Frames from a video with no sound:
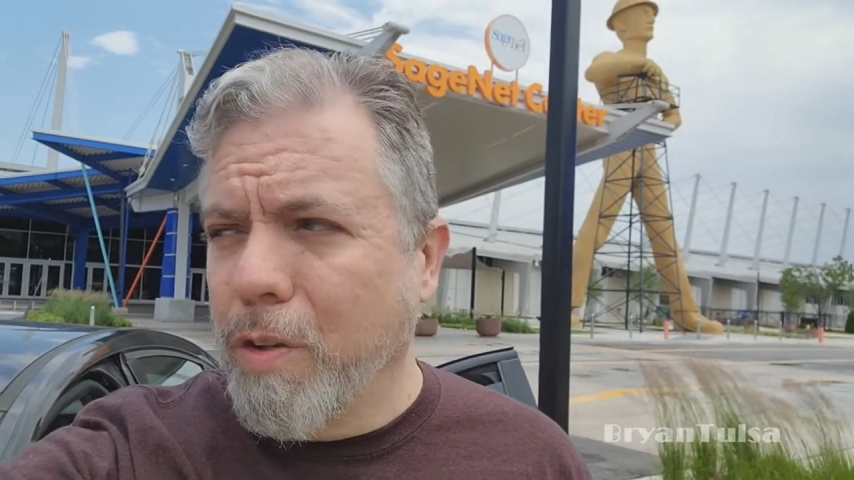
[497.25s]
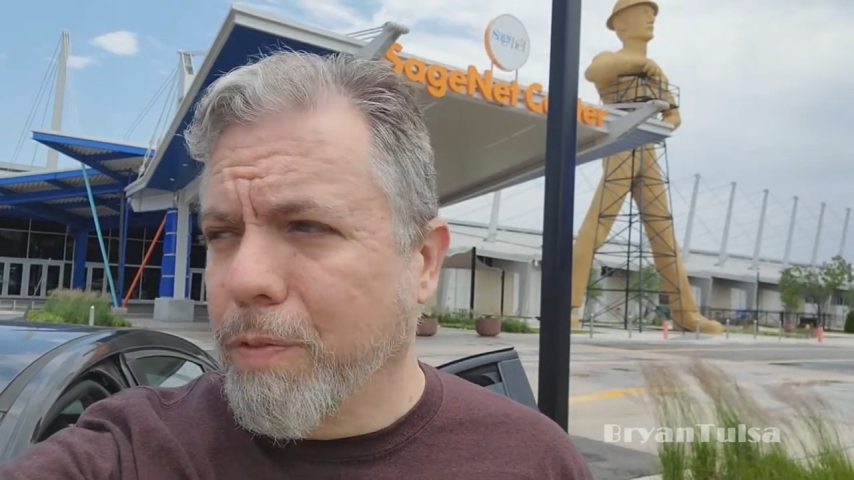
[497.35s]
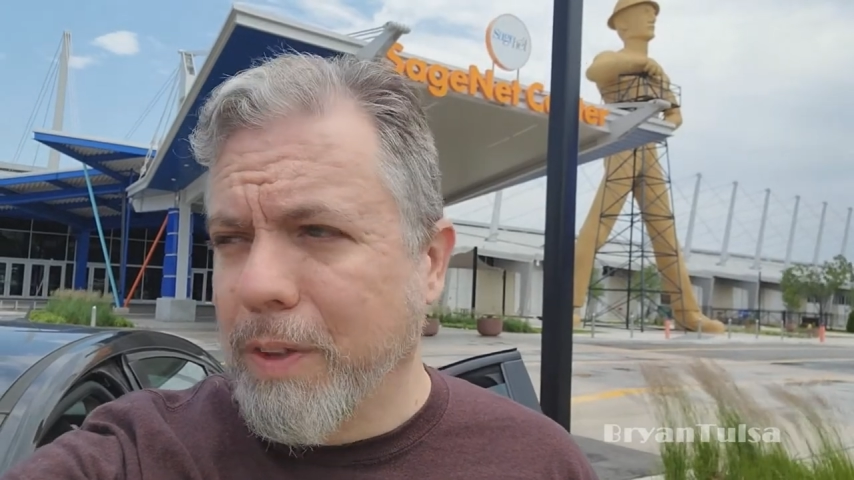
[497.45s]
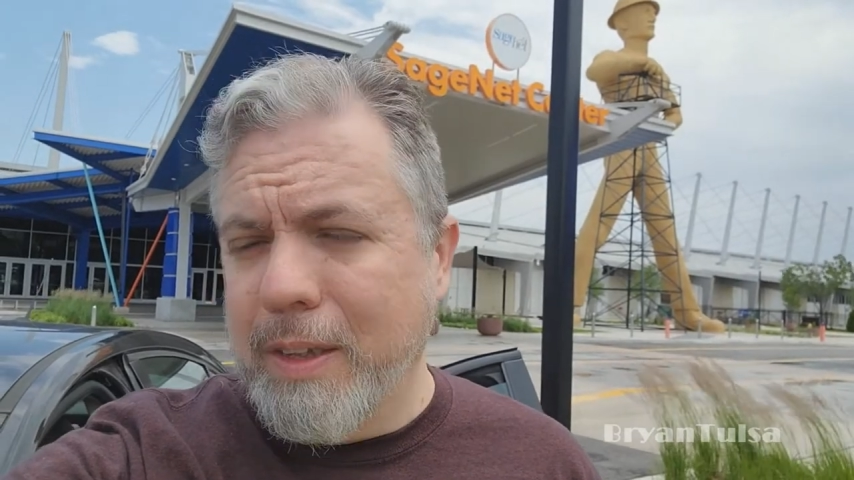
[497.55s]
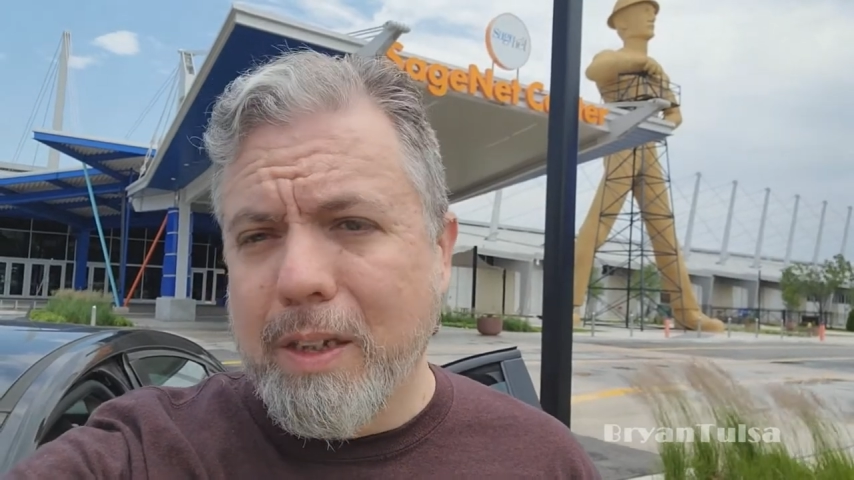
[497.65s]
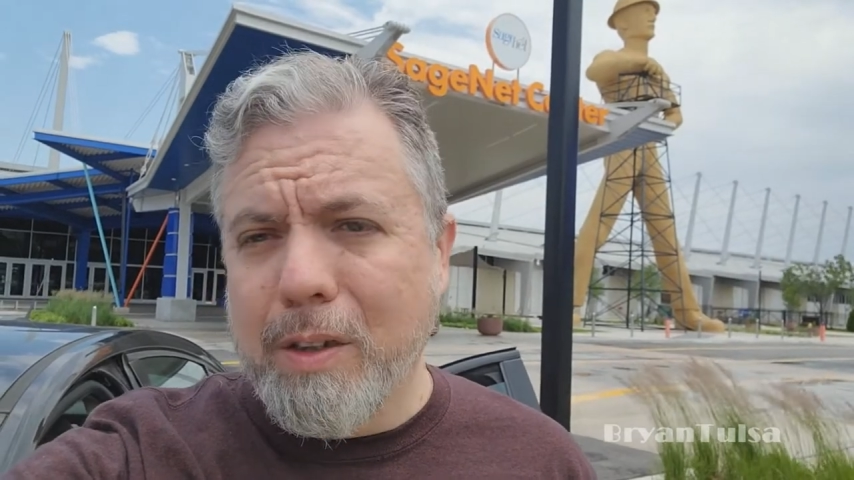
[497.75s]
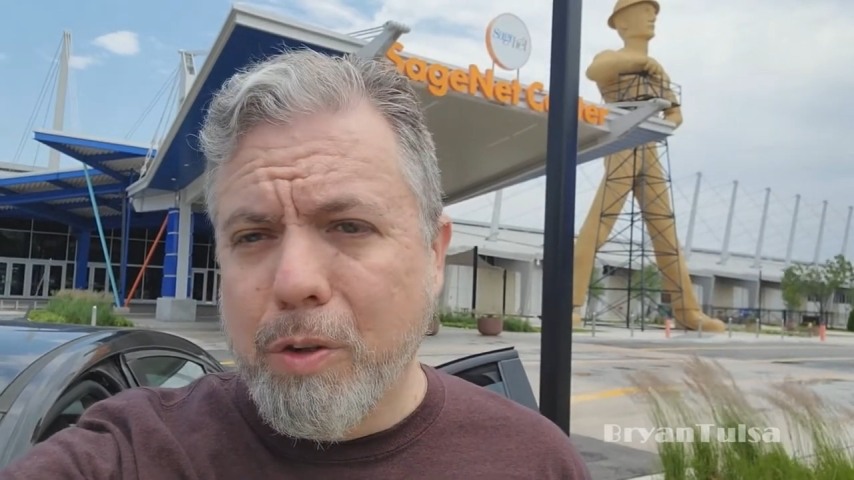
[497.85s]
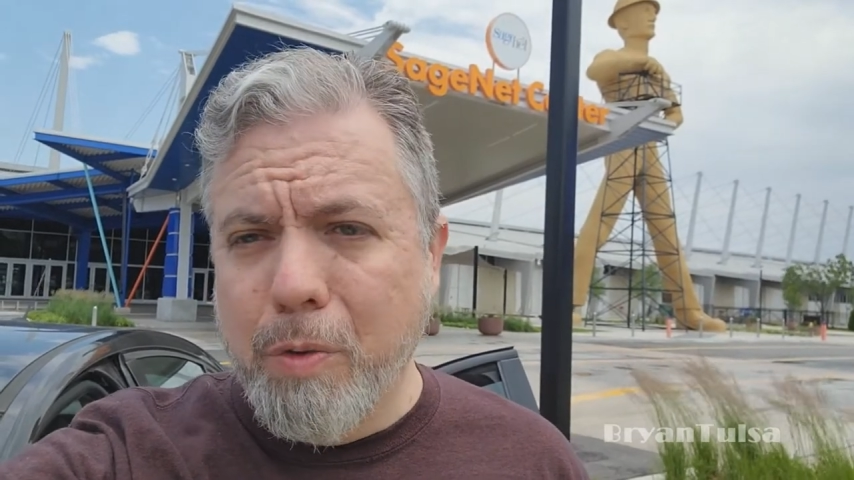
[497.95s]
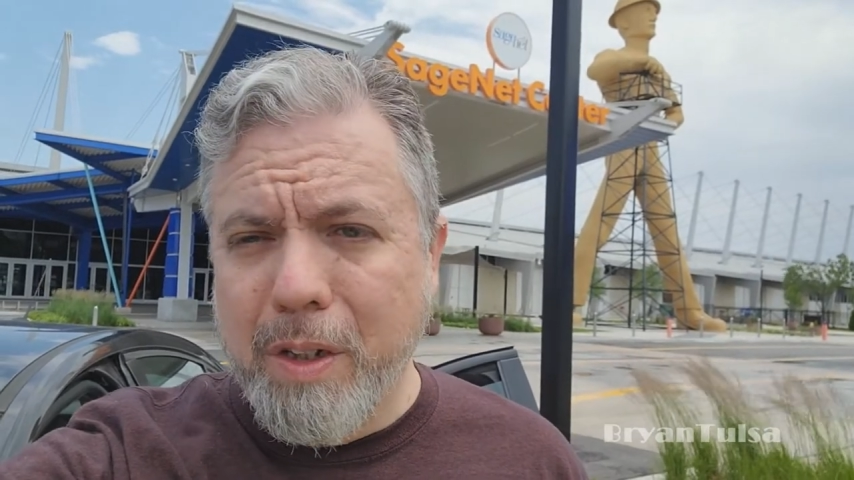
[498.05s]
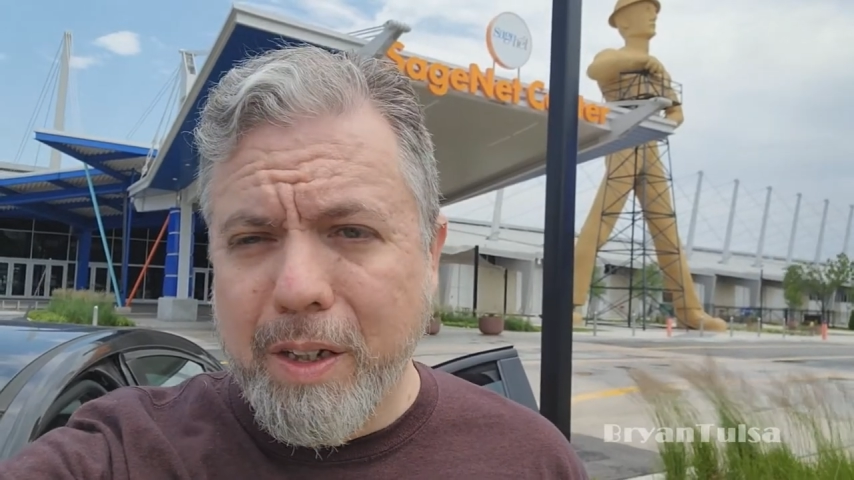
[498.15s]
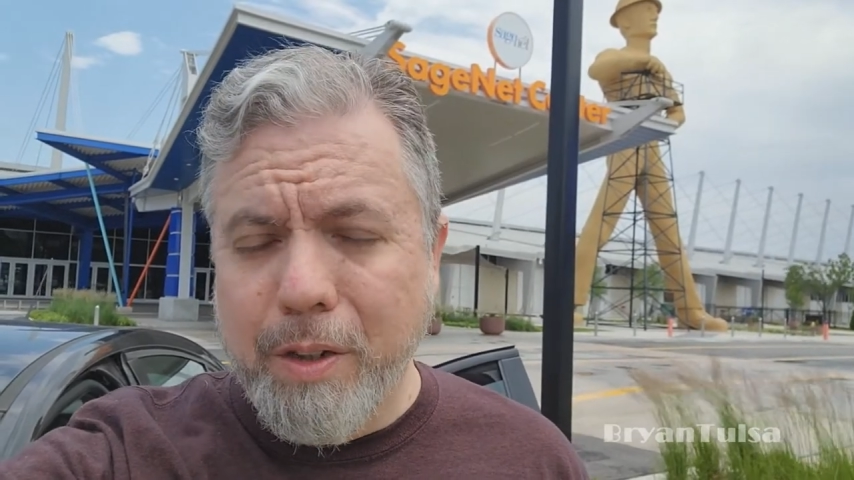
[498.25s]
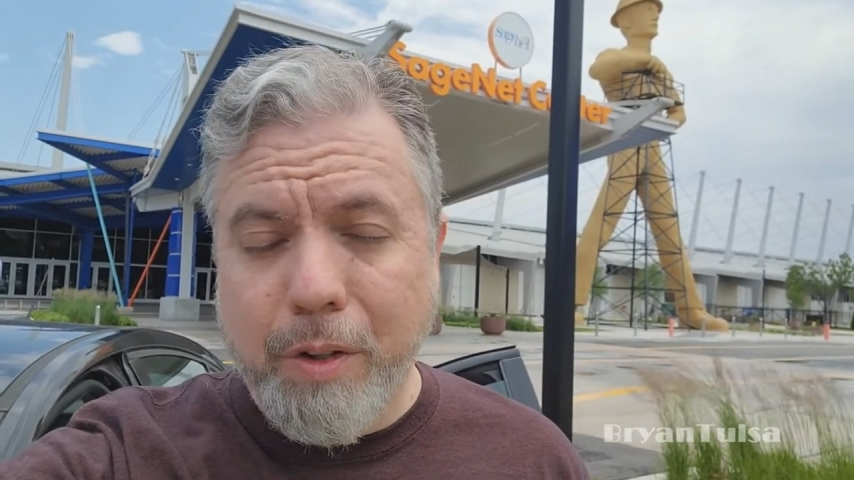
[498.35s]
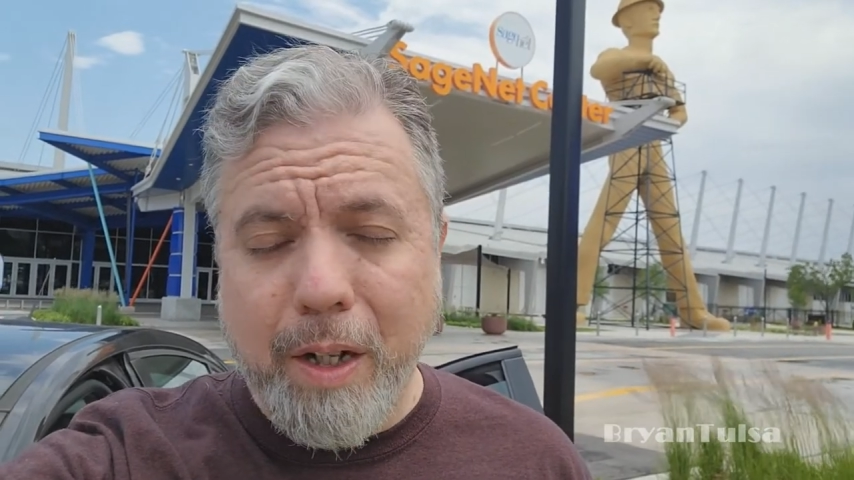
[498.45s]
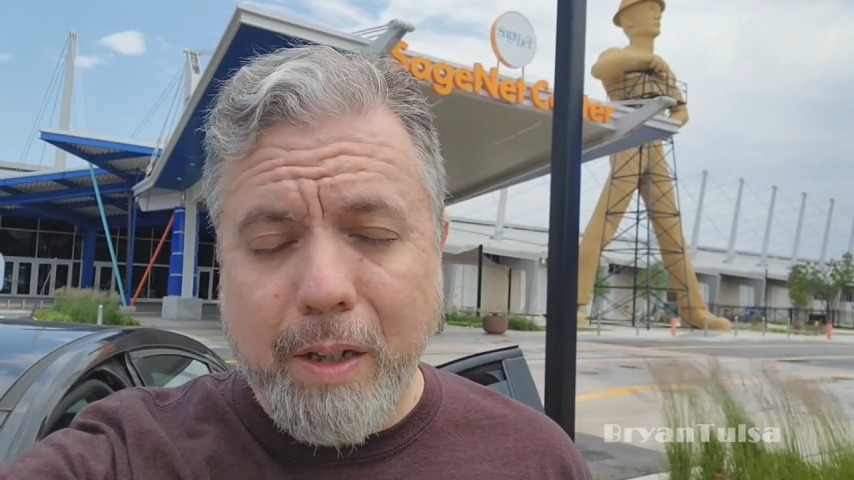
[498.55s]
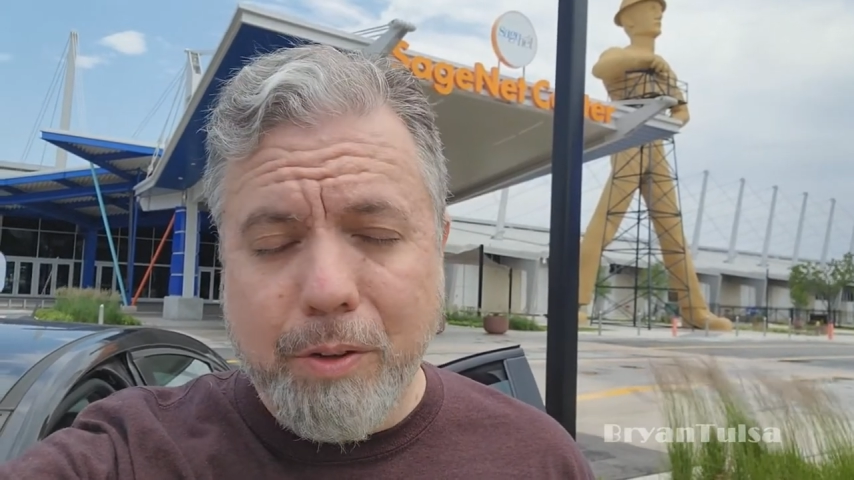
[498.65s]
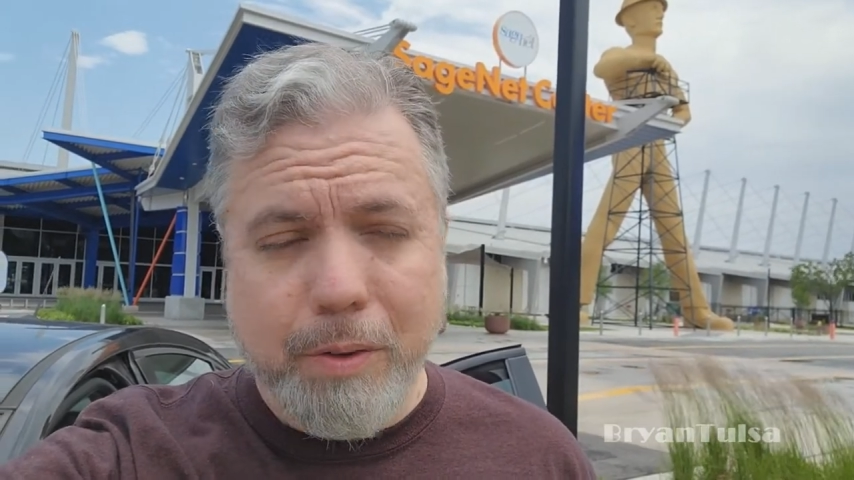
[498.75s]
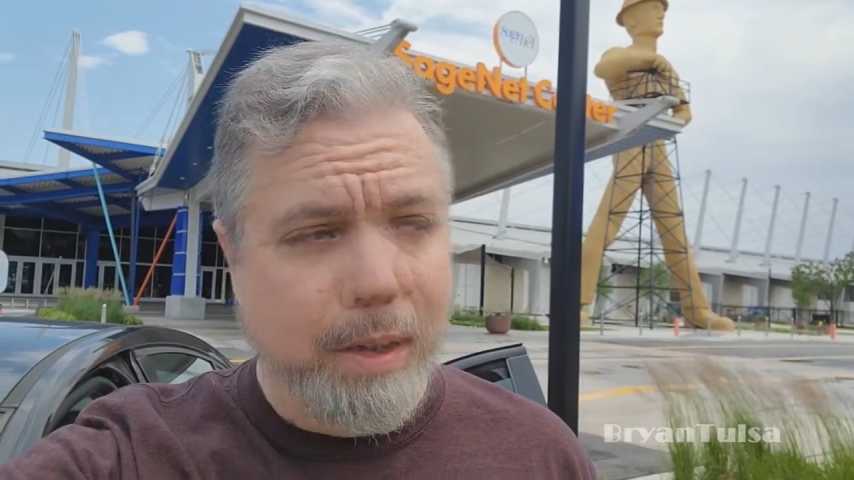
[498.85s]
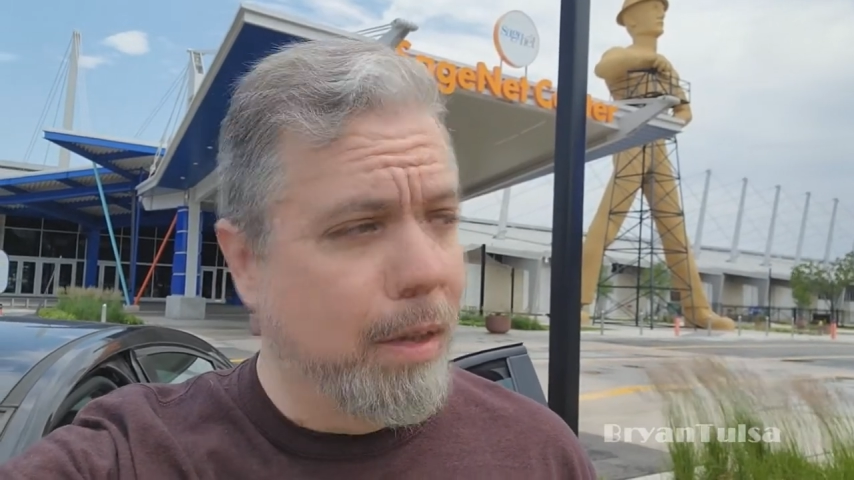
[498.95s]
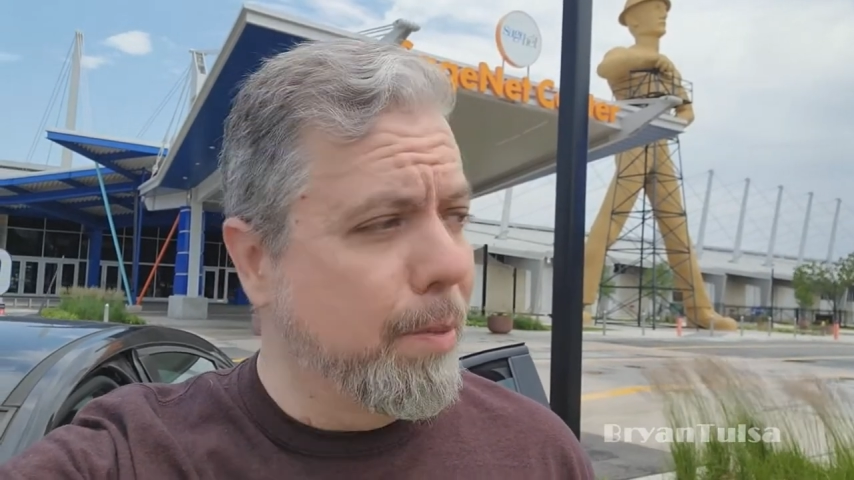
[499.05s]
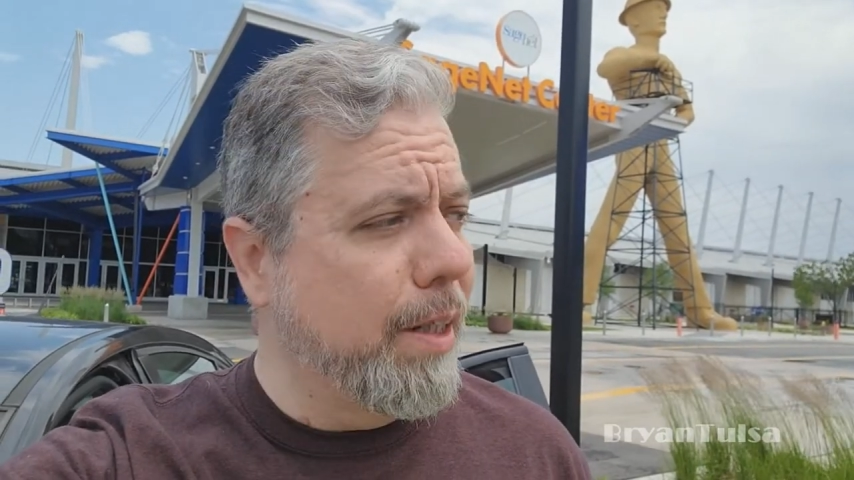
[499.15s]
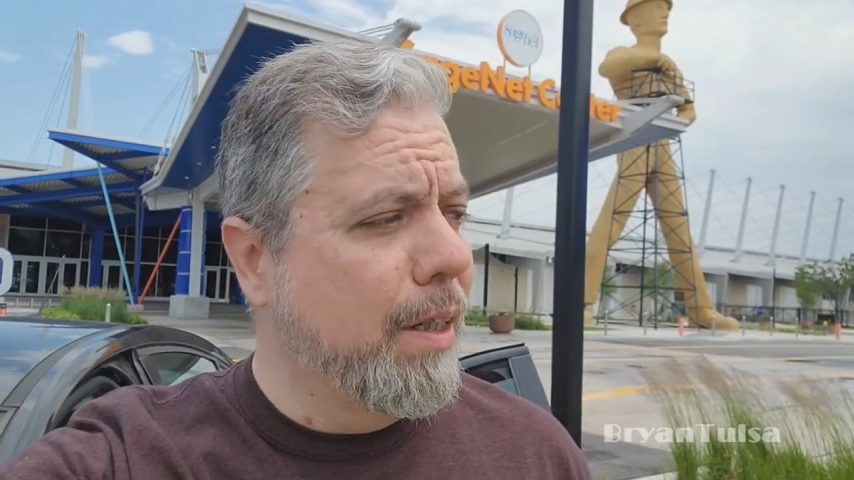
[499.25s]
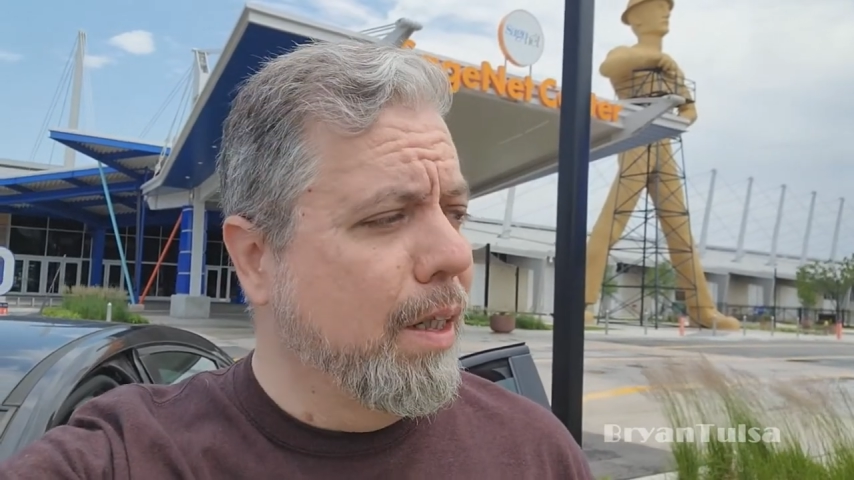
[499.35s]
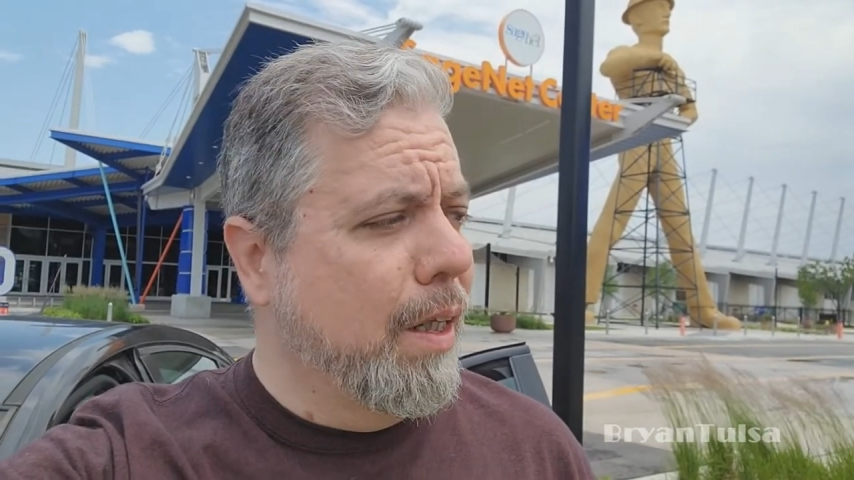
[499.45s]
Hopefully it's not too windy and you can actually hear me.